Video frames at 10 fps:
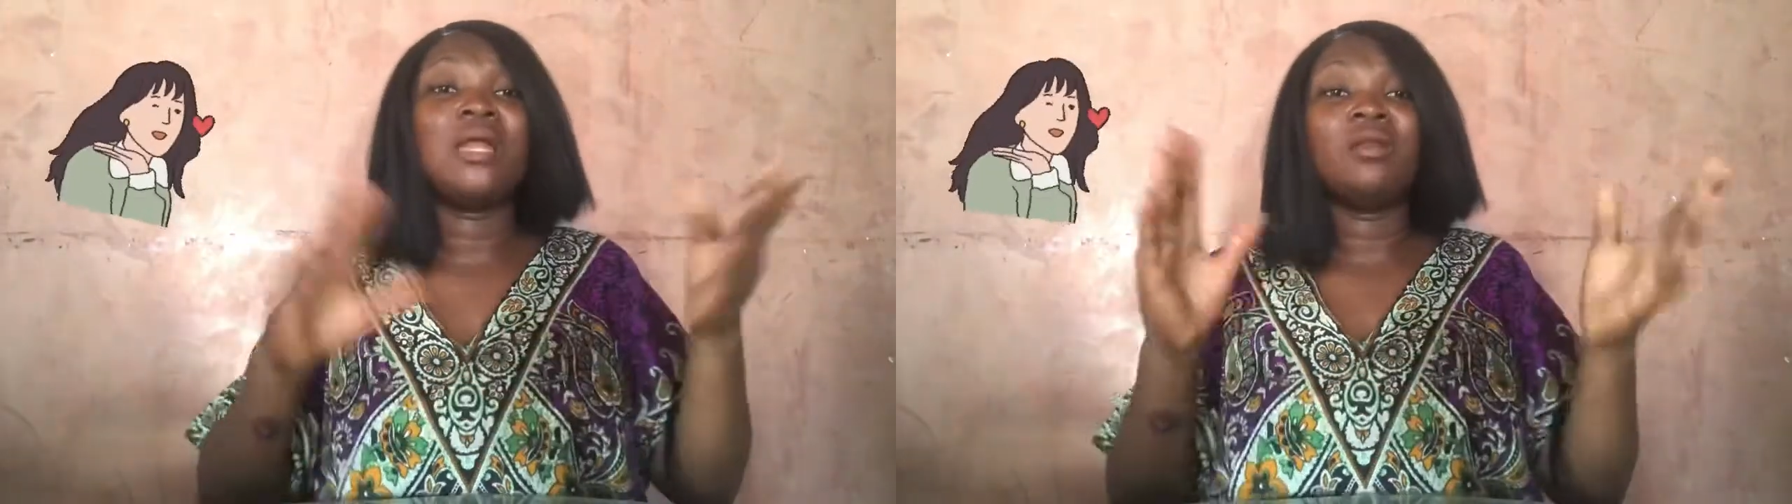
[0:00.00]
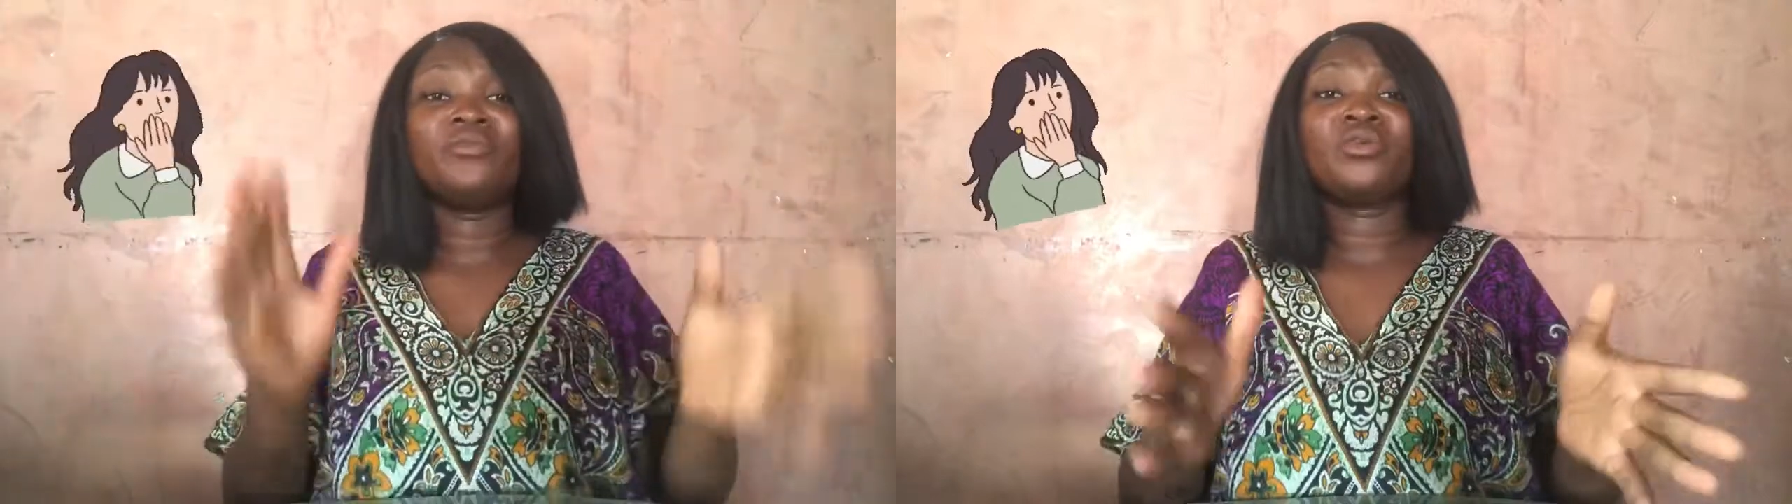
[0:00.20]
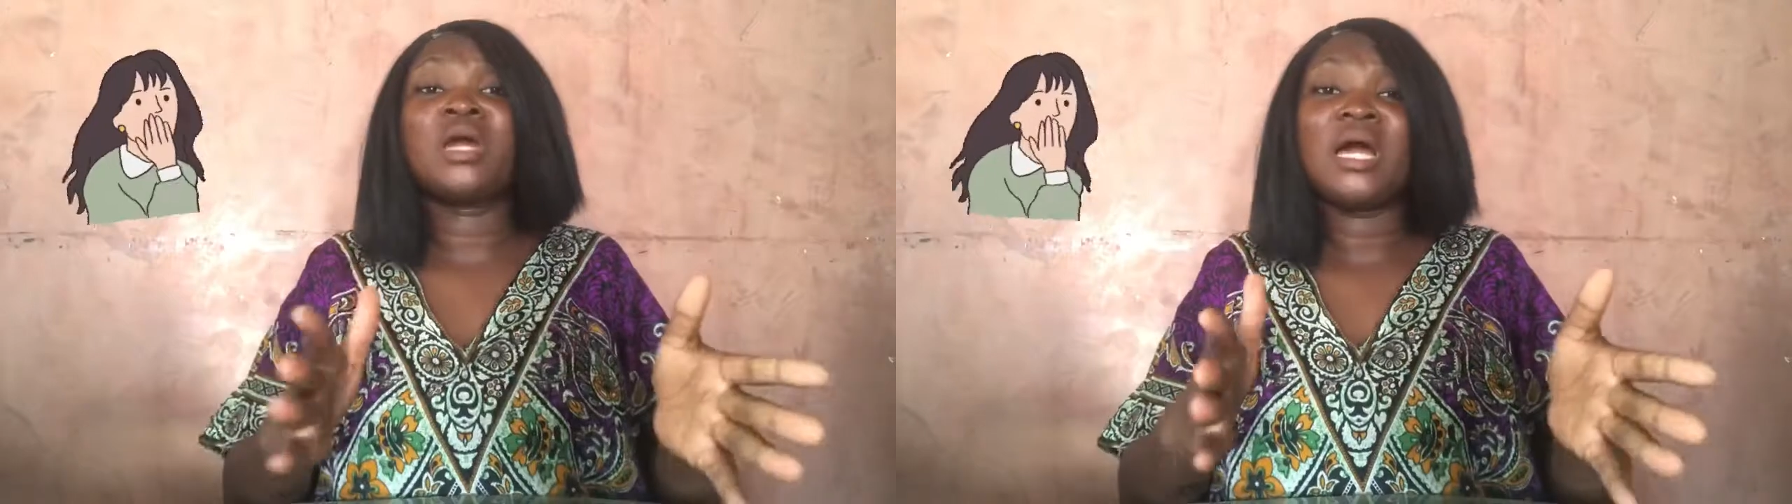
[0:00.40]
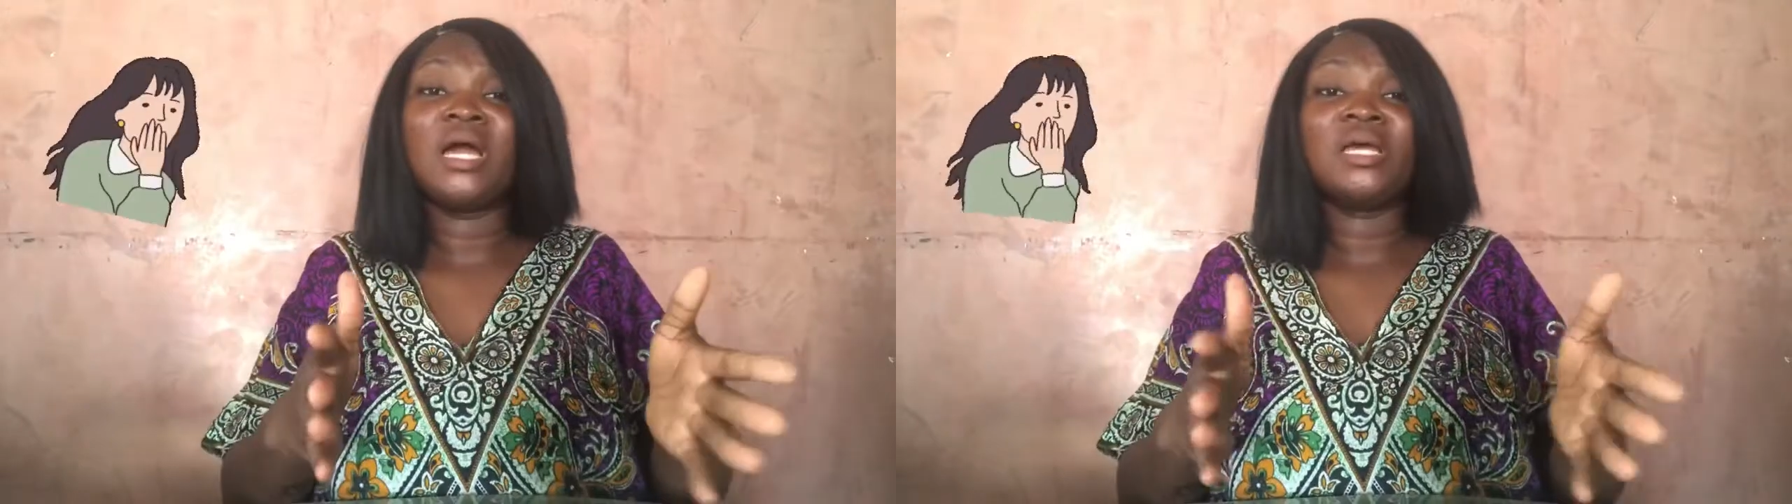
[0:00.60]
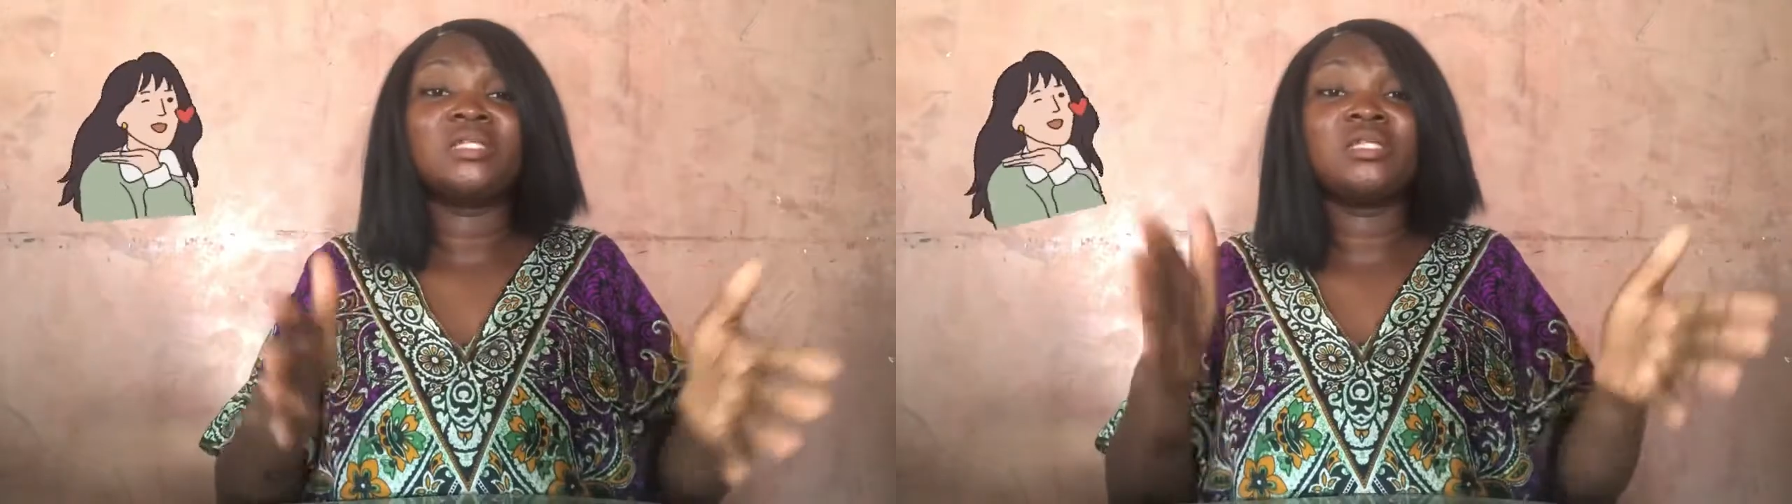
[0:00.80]
I love you
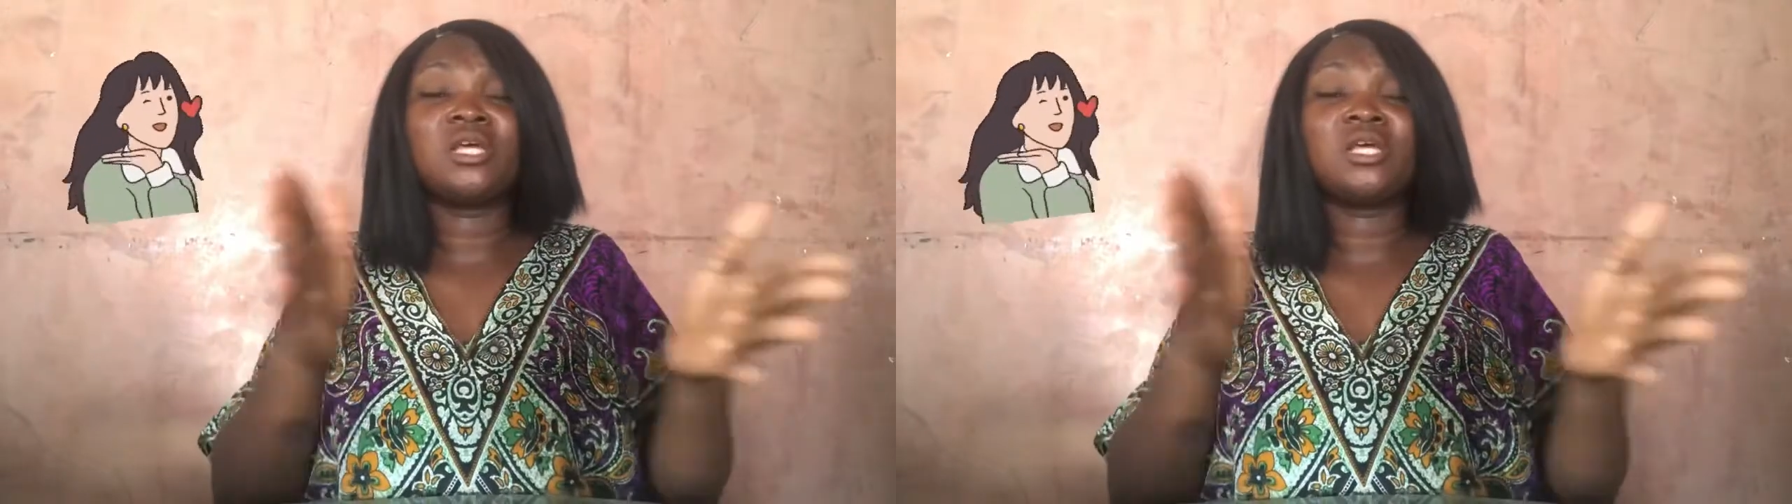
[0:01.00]
guys.